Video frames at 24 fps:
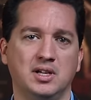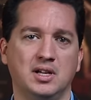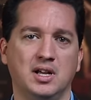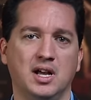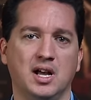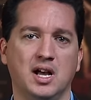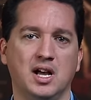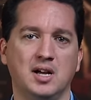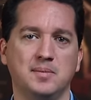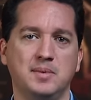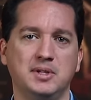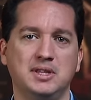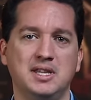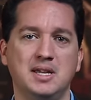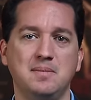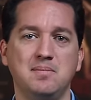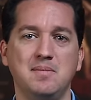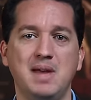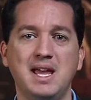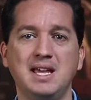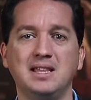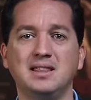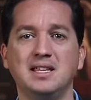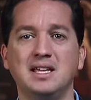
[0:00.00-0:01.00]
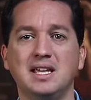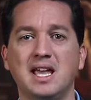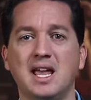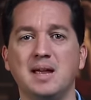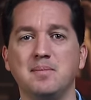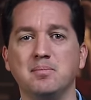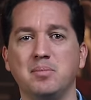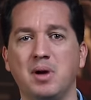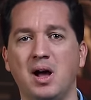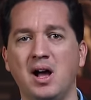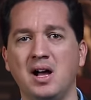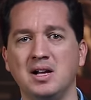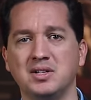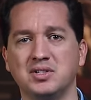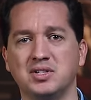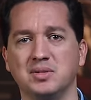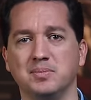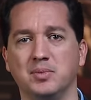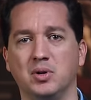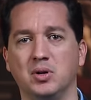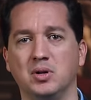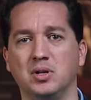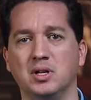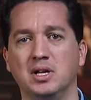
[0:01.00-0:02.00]
uh, but they make the game
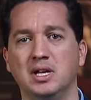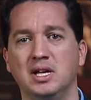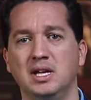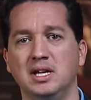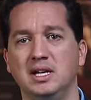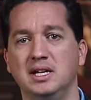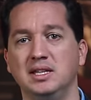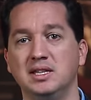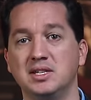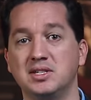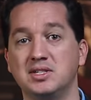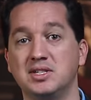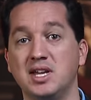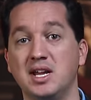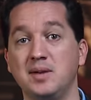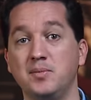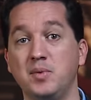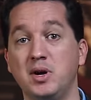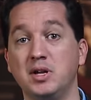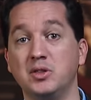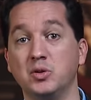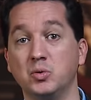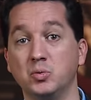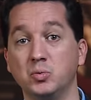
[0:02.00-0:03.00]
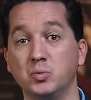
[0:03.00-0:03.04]
possible. In the same way, the